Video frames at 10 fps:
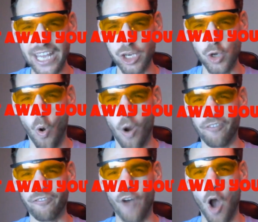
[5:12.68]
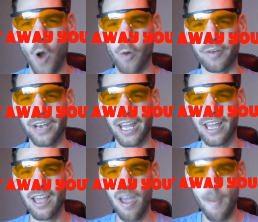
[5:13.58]
Your Phone.
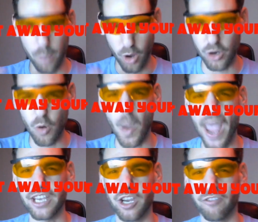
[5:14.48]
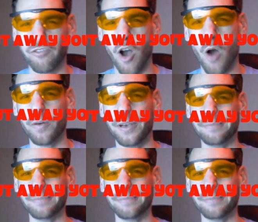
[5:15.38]
Put away your phone.